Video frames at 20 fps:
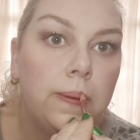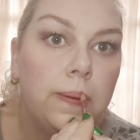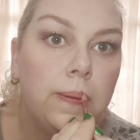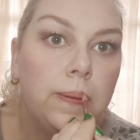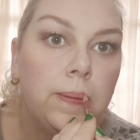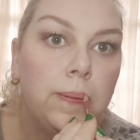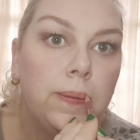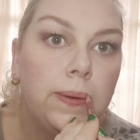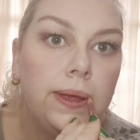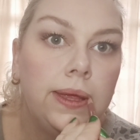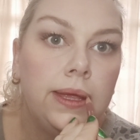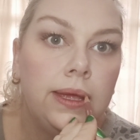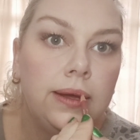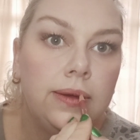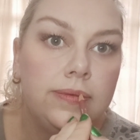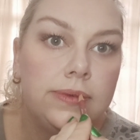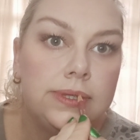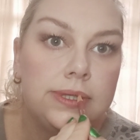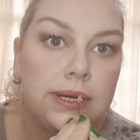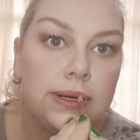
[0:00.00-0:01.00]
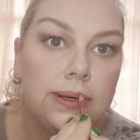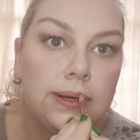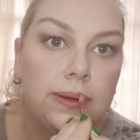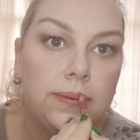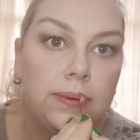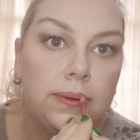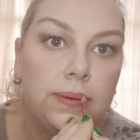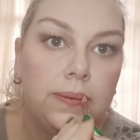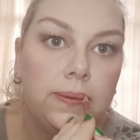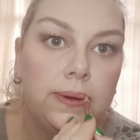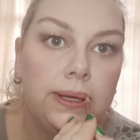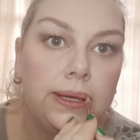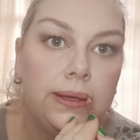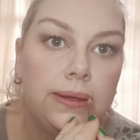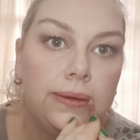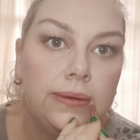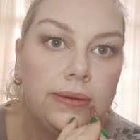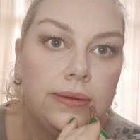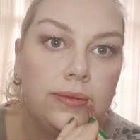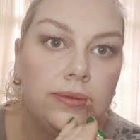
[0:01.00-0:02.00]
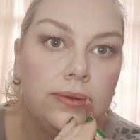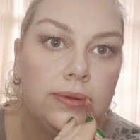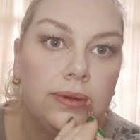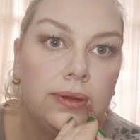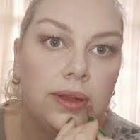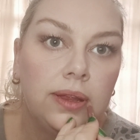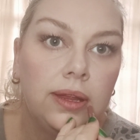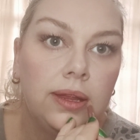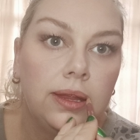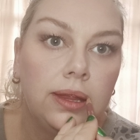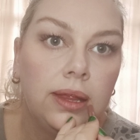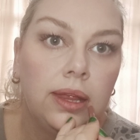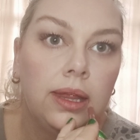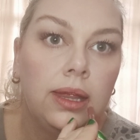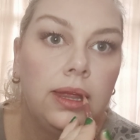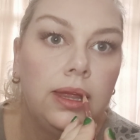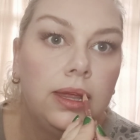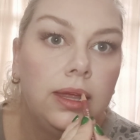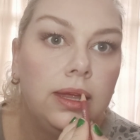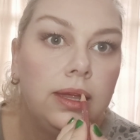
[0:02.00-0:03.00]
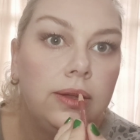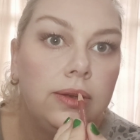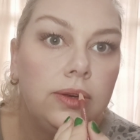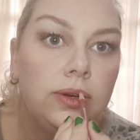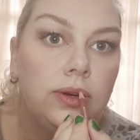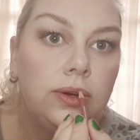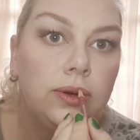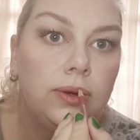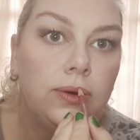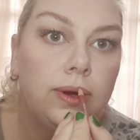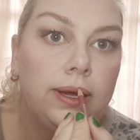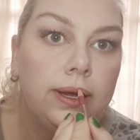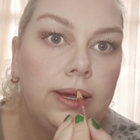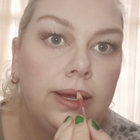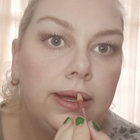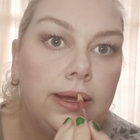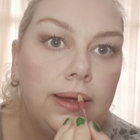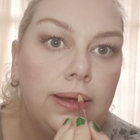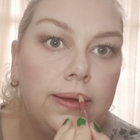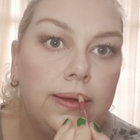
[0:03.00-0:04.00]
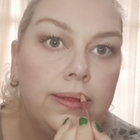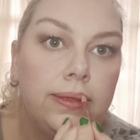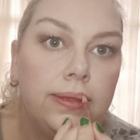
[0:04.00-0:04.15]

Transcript: But yeah, I've just had a couple of weeks of not great health.